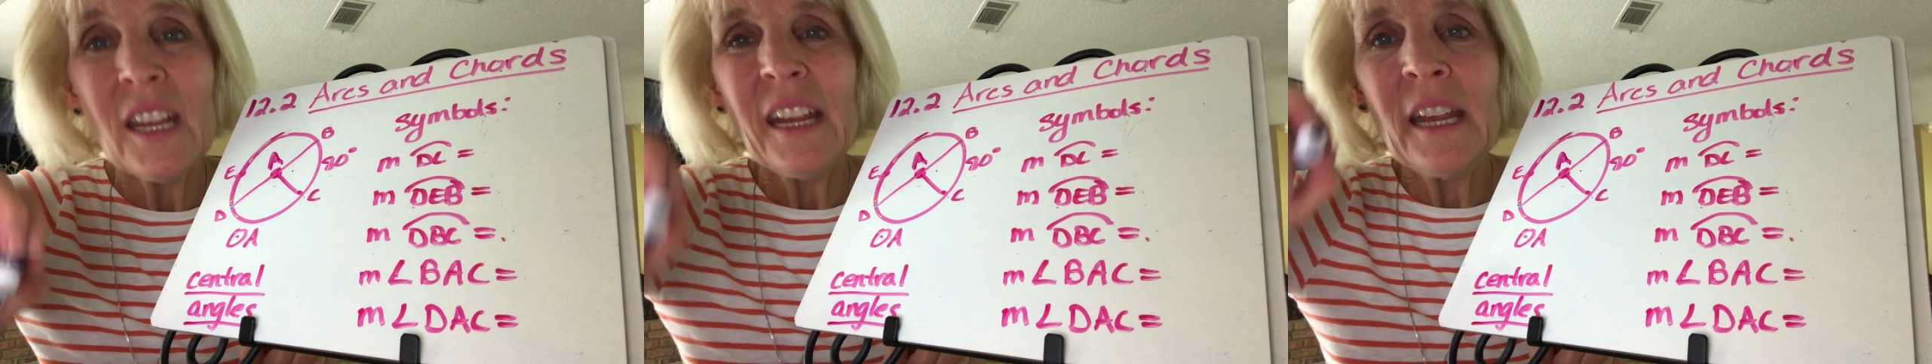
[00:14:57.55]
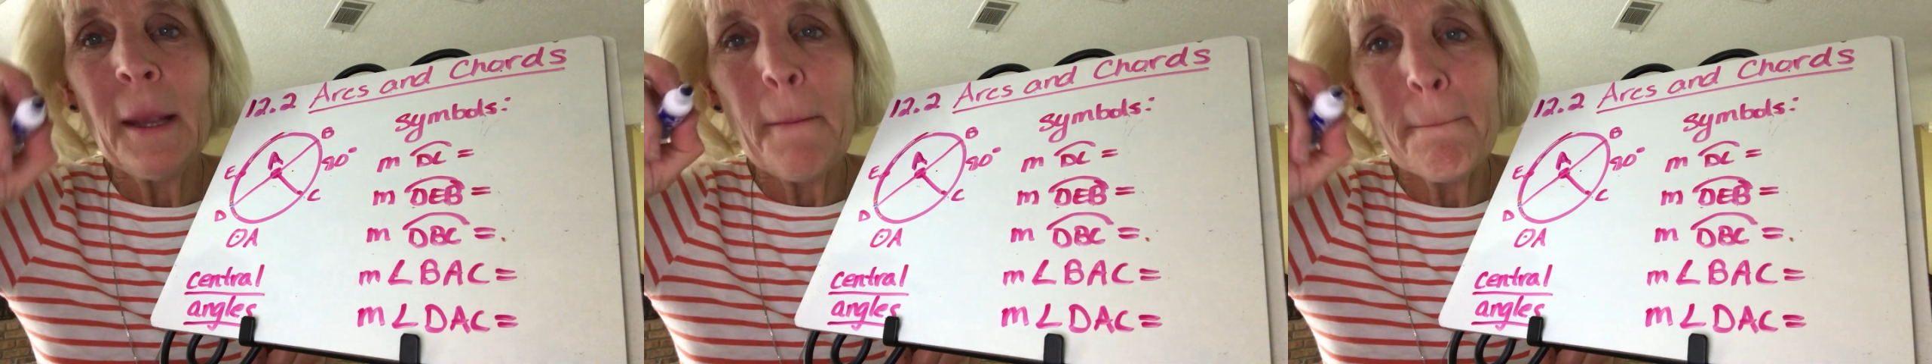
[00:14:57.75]

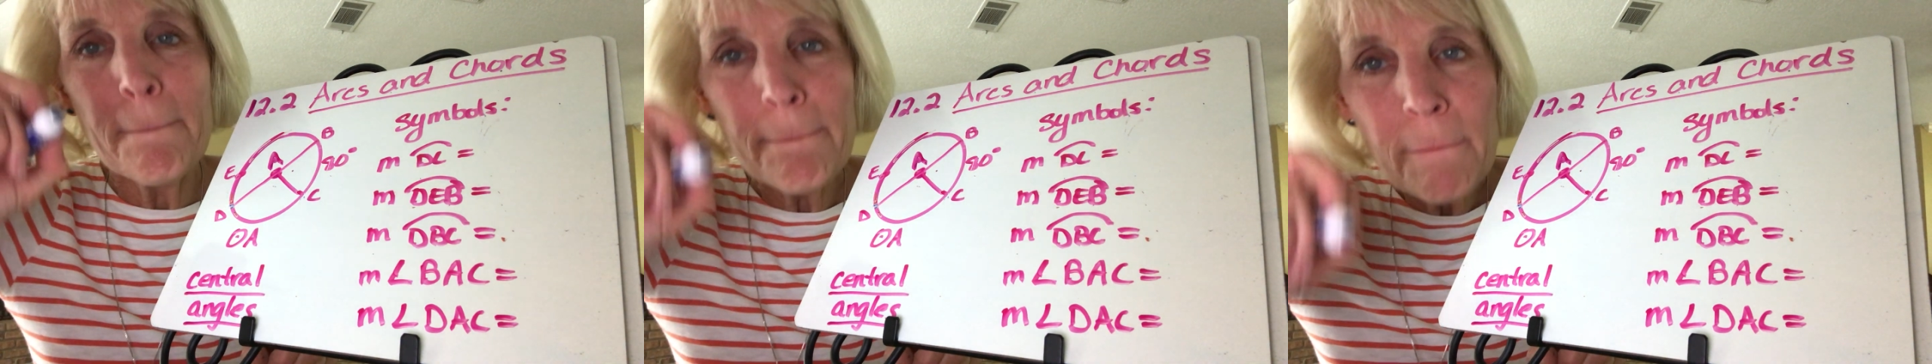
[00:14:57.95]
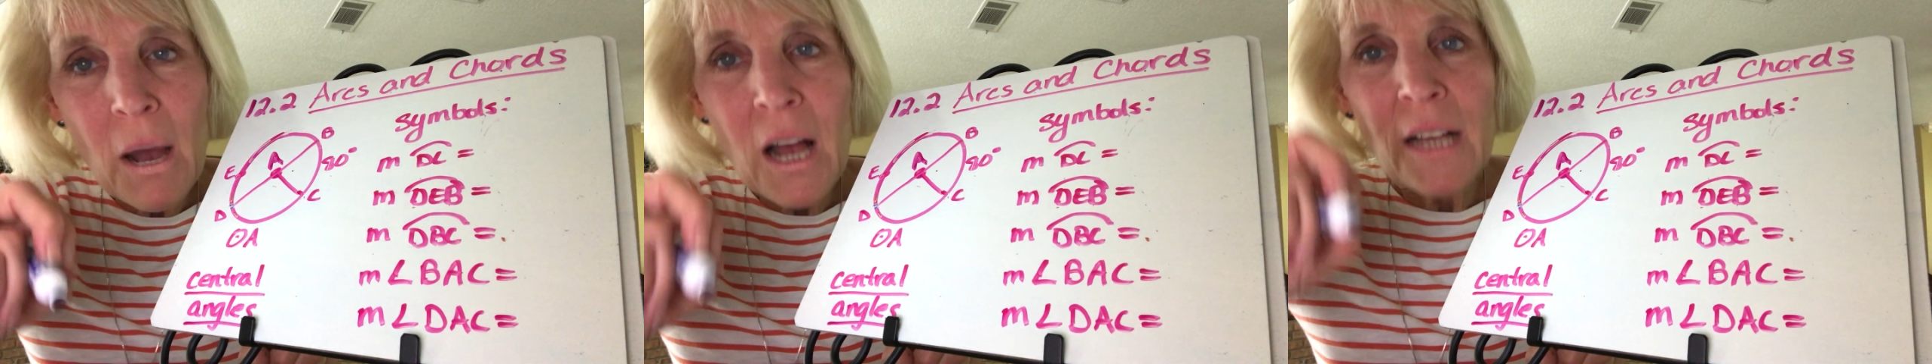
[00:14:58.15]
it
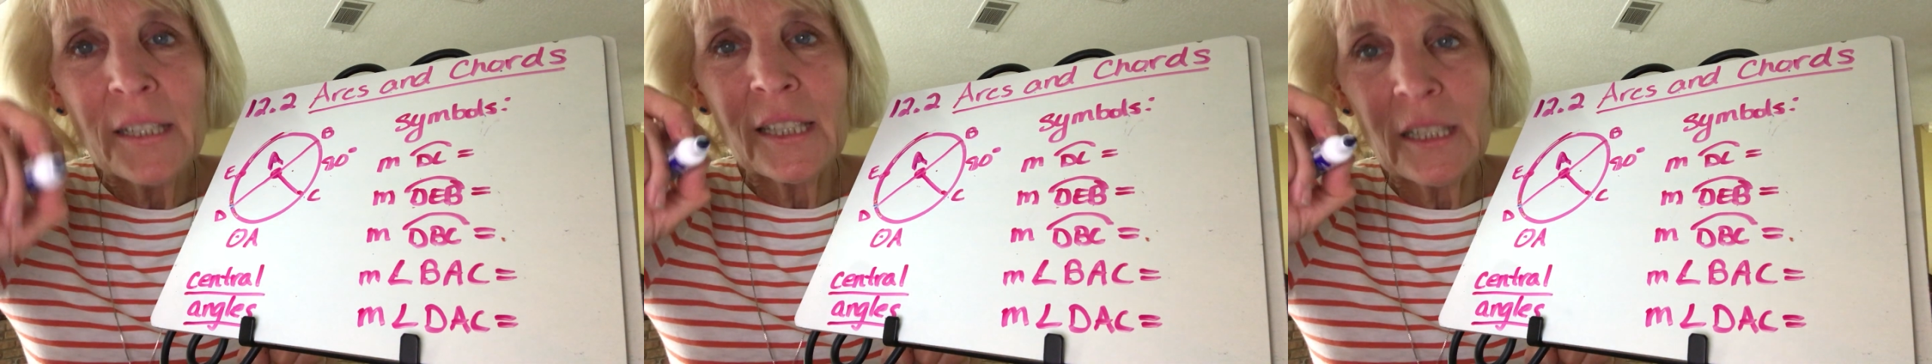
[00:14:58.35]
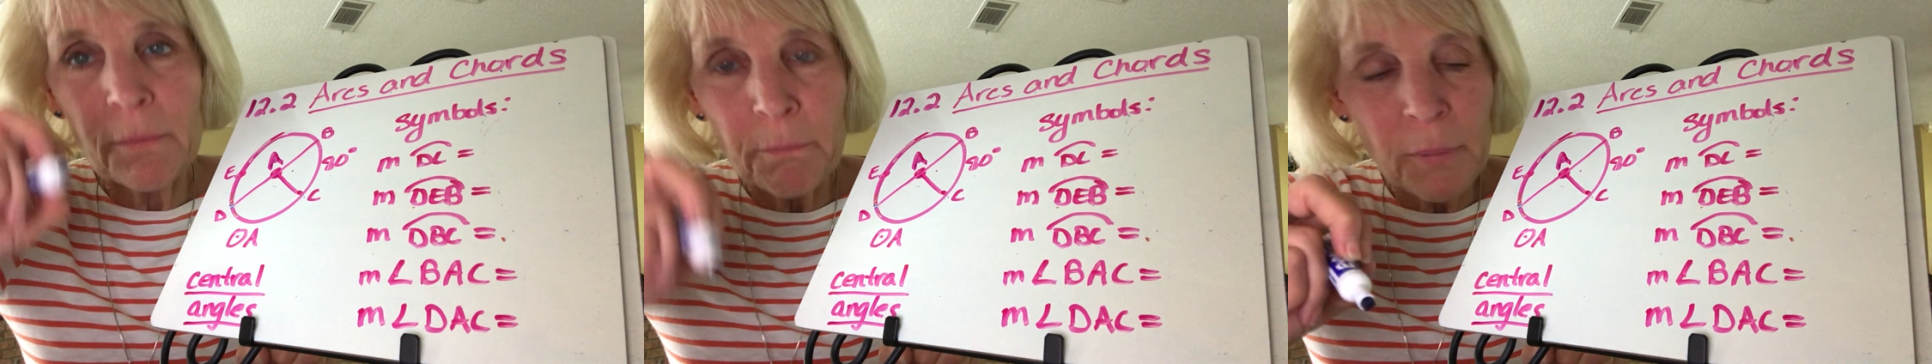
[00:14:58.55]

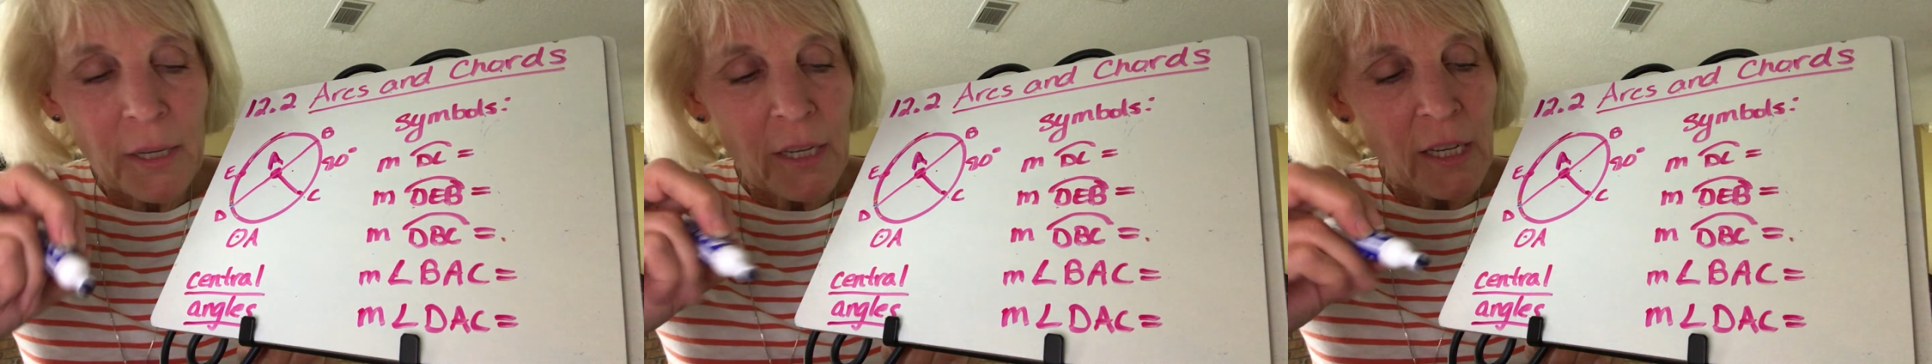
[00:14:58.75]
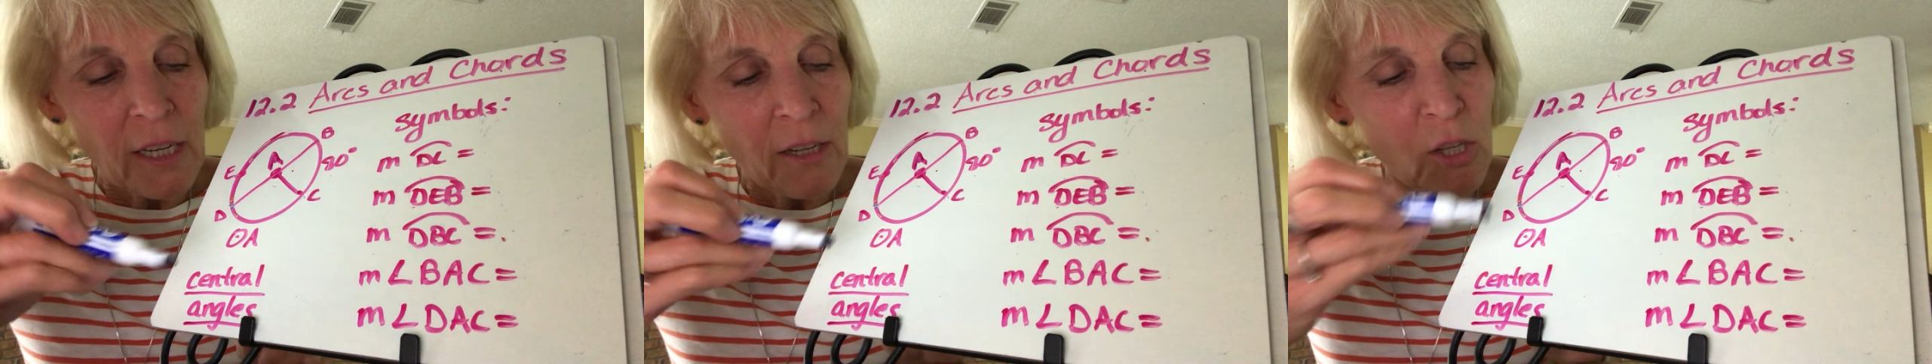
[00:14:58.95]
must be